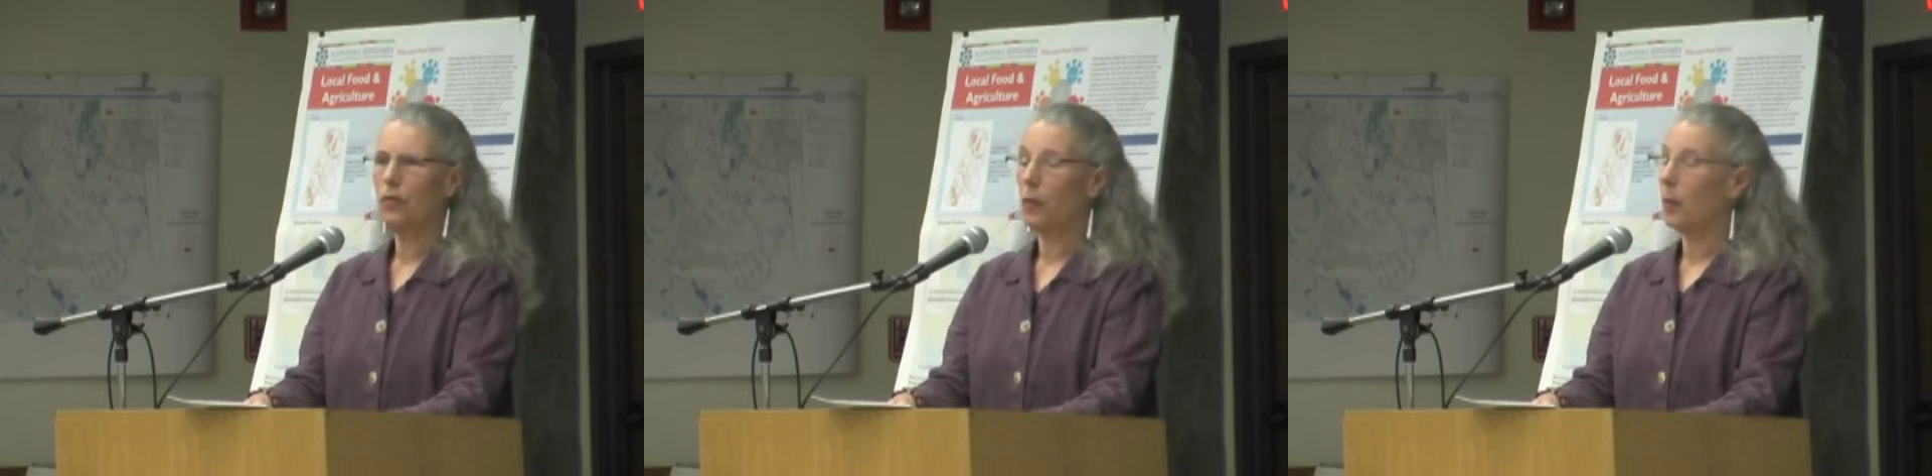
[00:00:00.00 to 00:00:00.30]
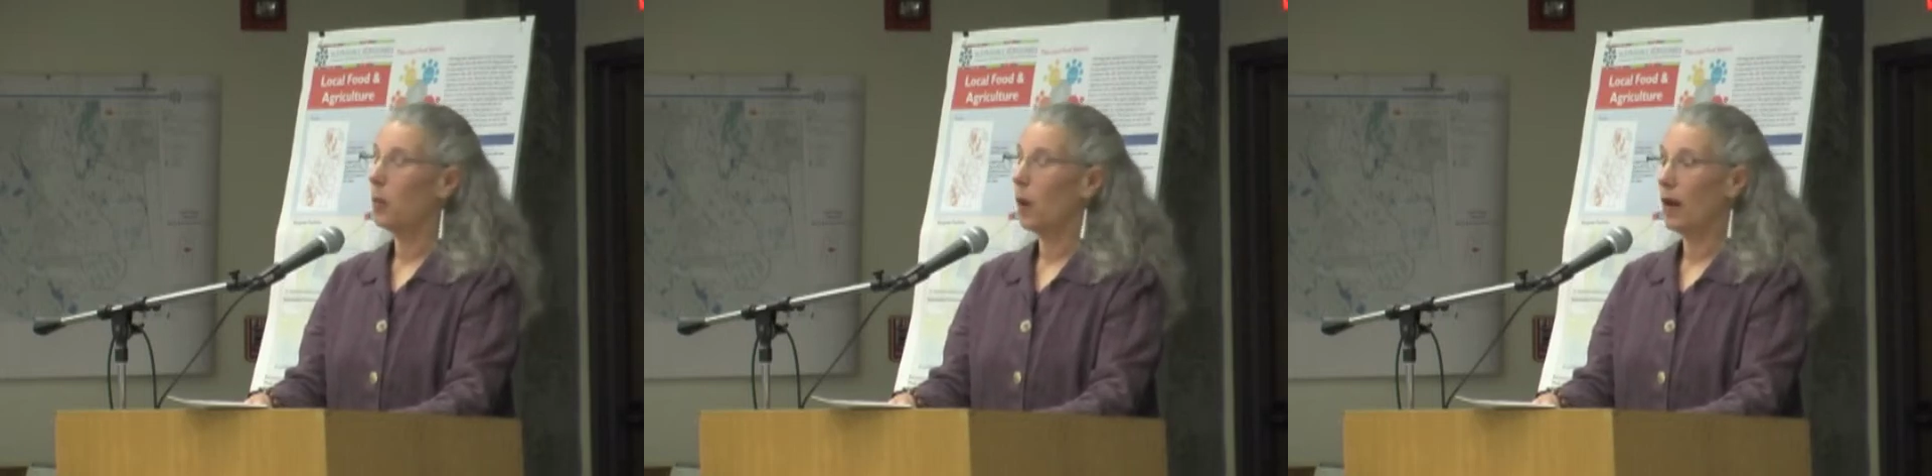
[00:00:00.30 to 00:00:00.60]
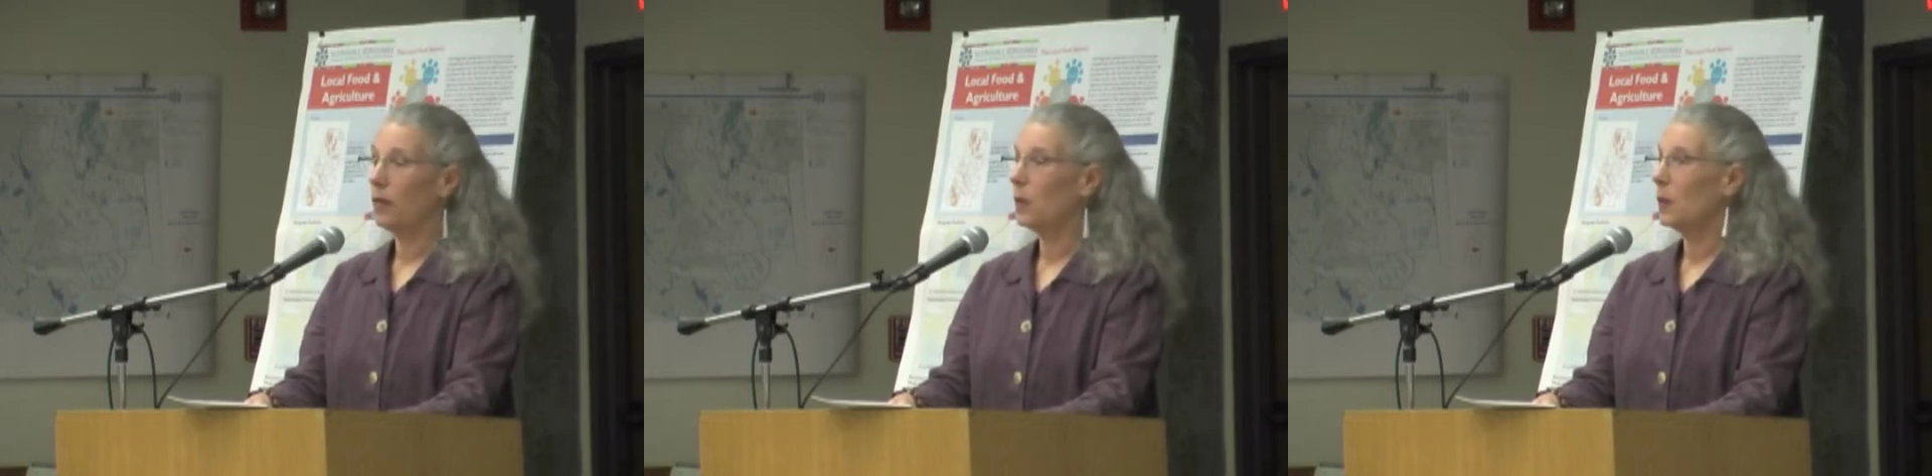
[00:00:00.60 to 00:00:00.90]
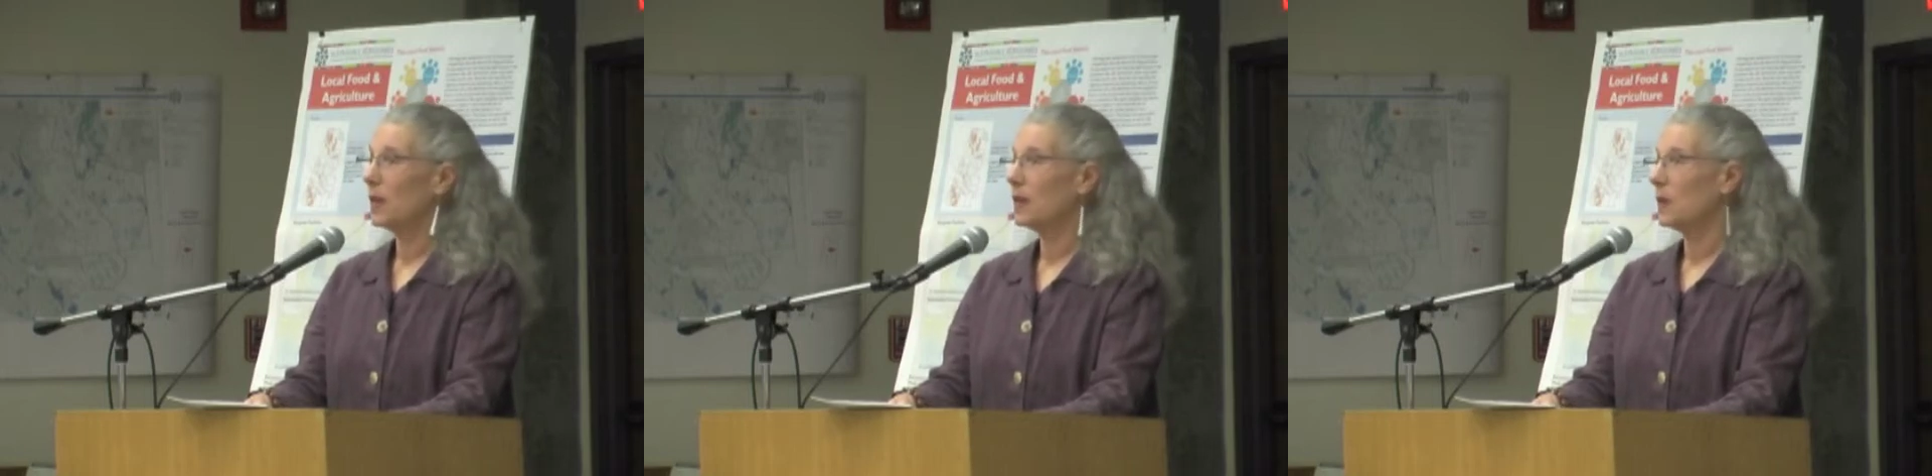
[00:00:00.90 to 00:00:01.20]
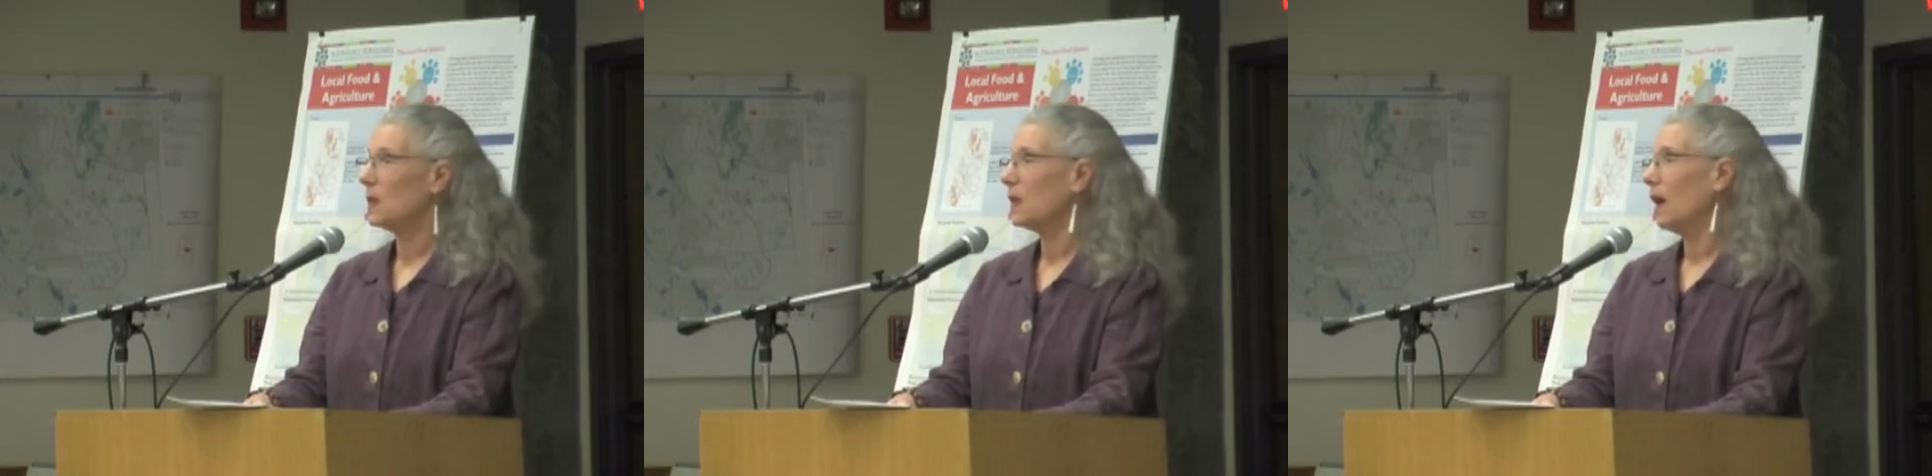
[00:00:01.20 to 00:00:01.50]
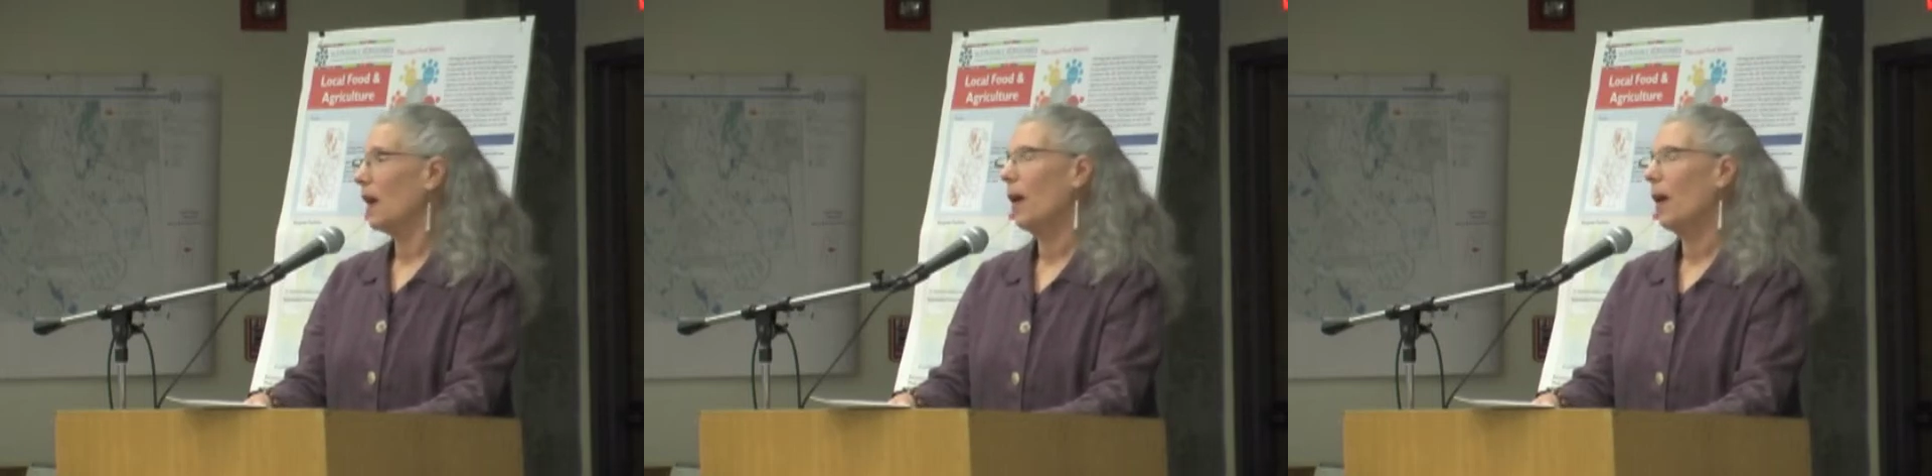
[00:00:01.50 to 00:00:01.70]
for whatever reasons,